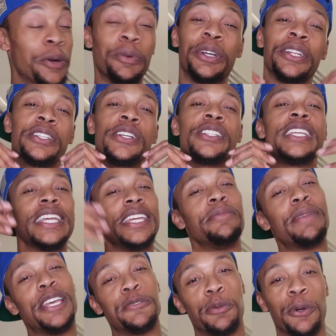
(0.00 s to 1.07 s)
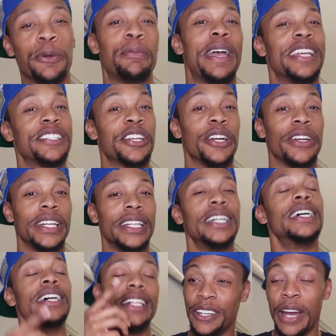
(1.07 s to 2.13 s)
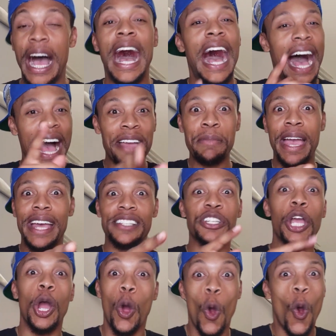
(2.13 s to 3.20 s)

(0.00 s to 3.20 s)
gonna turn it into HighMan's poor man's curry. HighMan's curry.